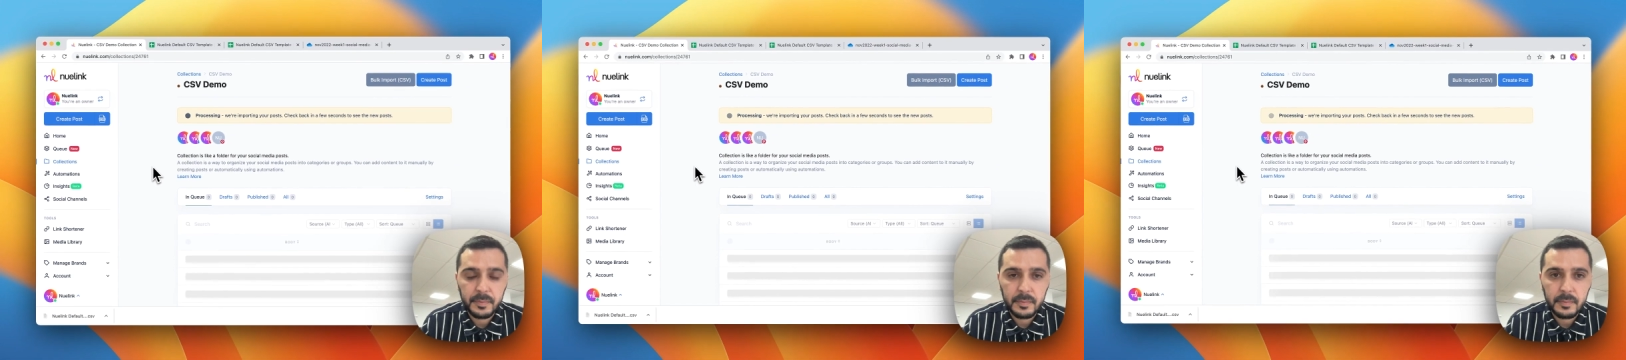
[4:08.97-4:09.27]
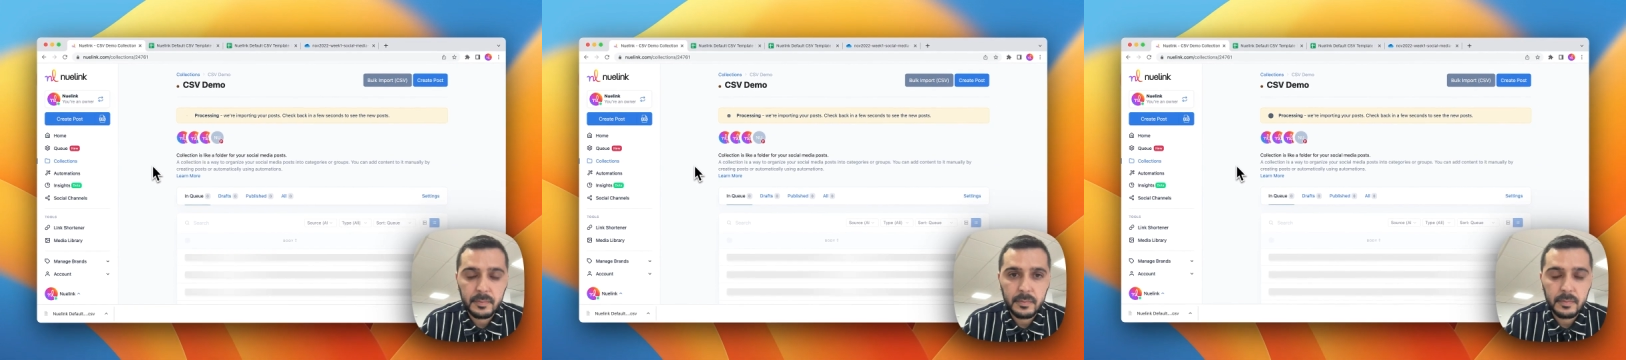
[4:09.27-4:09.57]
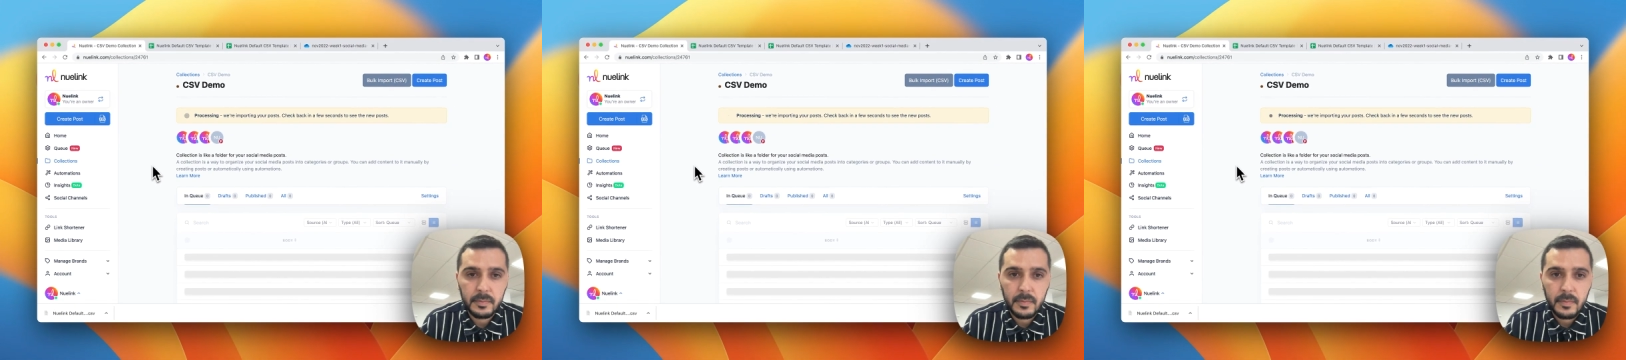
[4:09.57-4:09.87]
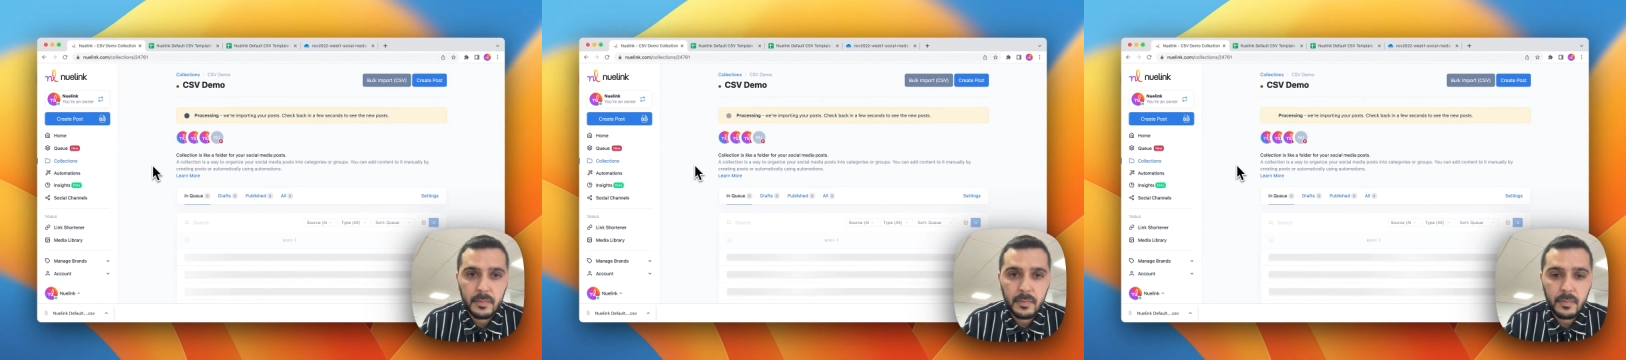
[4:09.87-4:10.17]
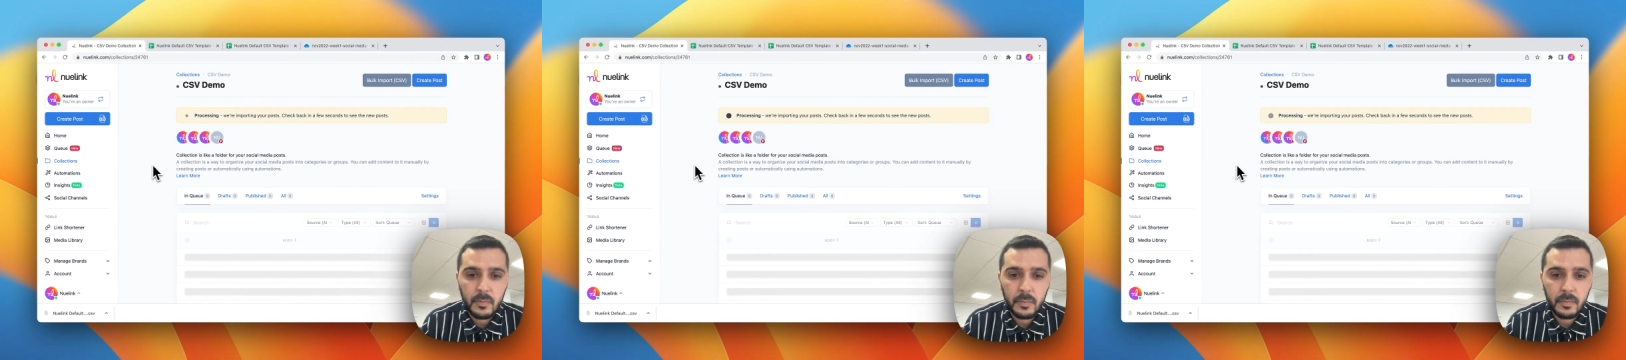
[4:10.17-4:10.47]

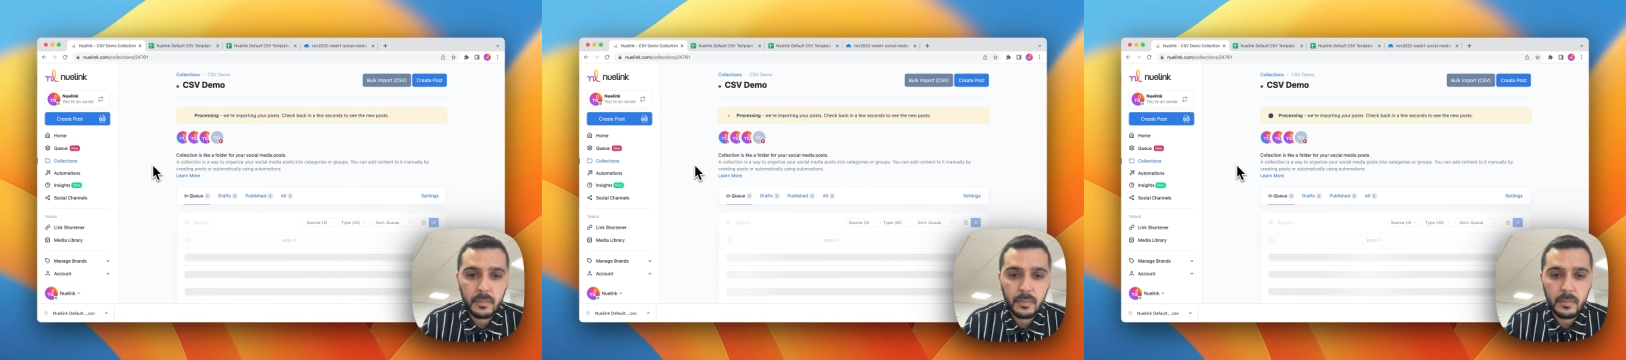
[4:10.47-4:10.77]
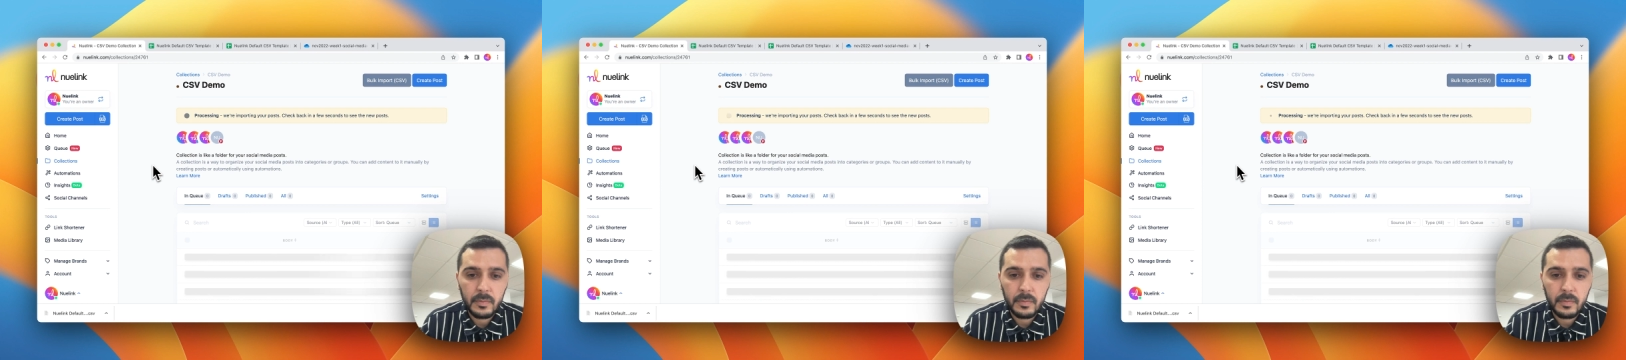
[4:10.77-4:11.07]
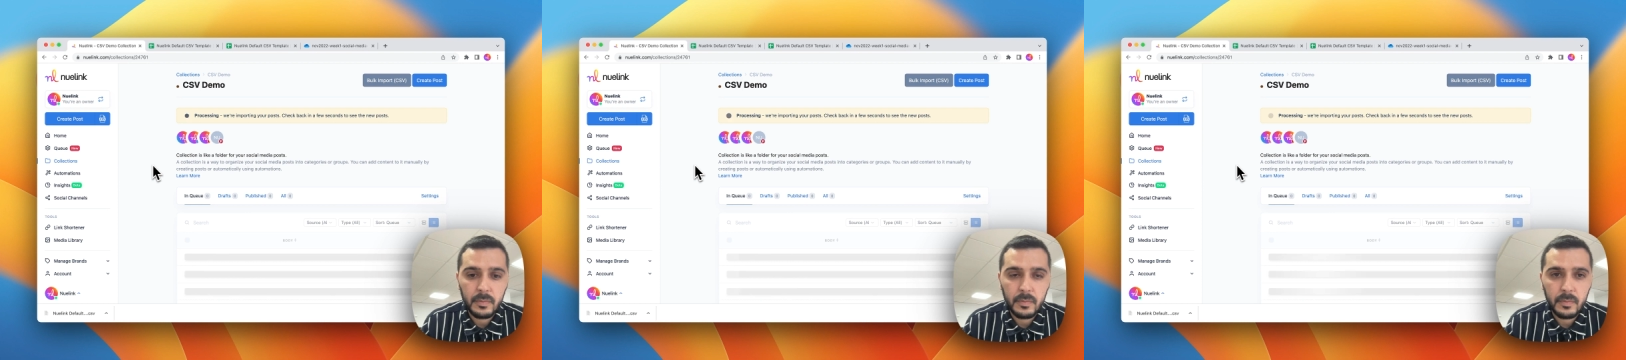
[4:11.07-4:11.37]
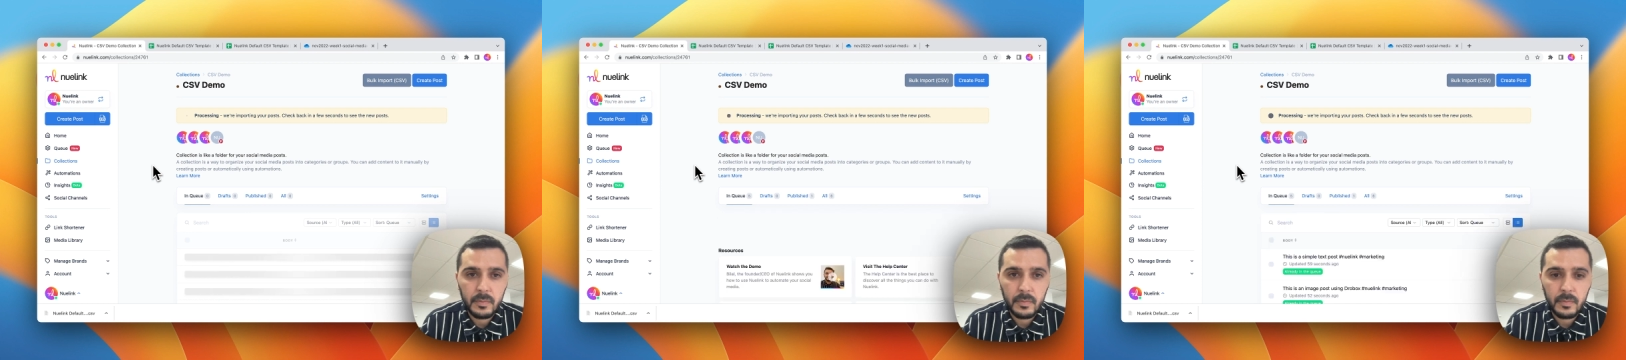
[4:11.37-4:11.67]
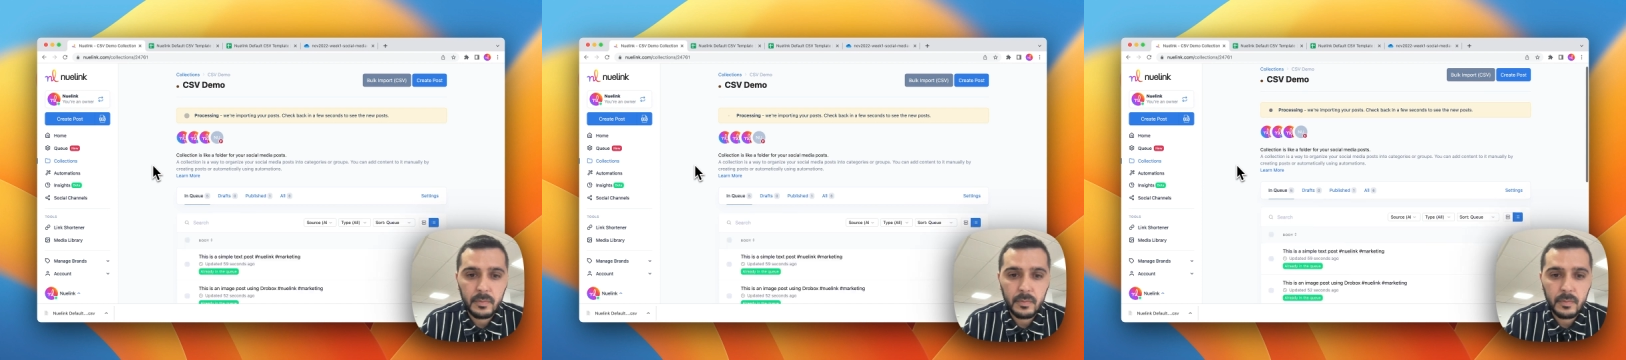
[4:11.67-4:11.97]

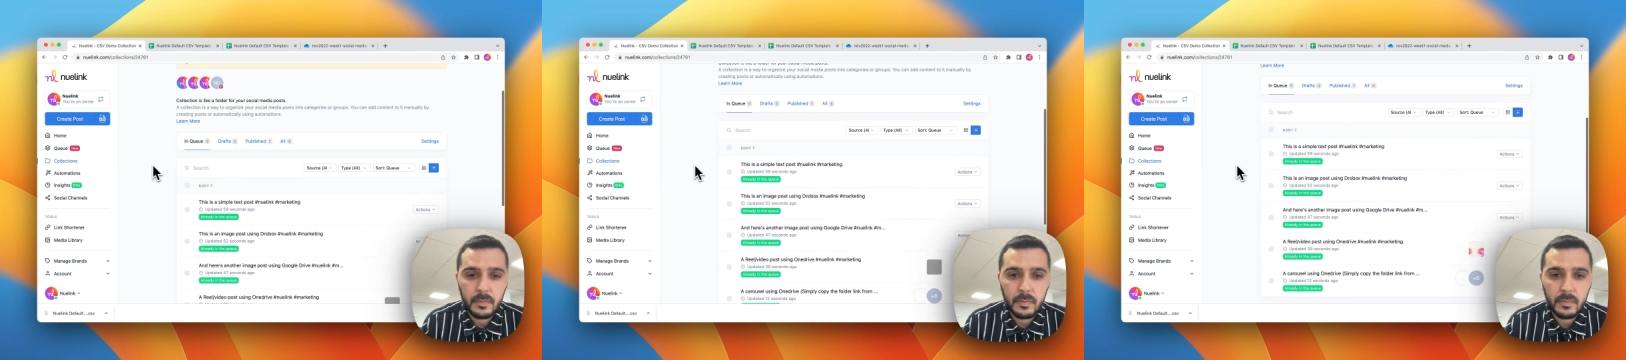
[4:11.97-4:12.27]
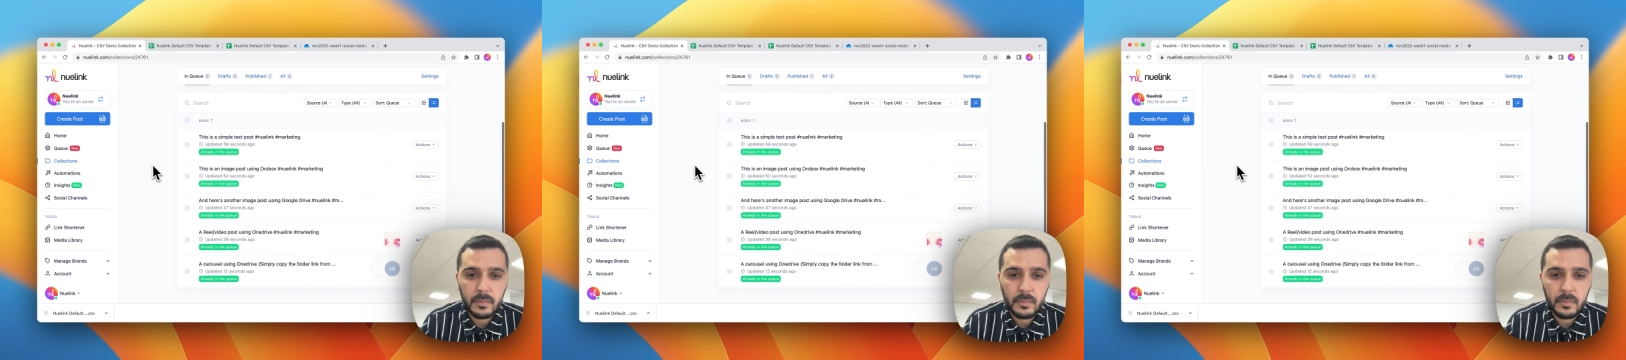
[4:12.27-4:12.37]
Nobody speaks.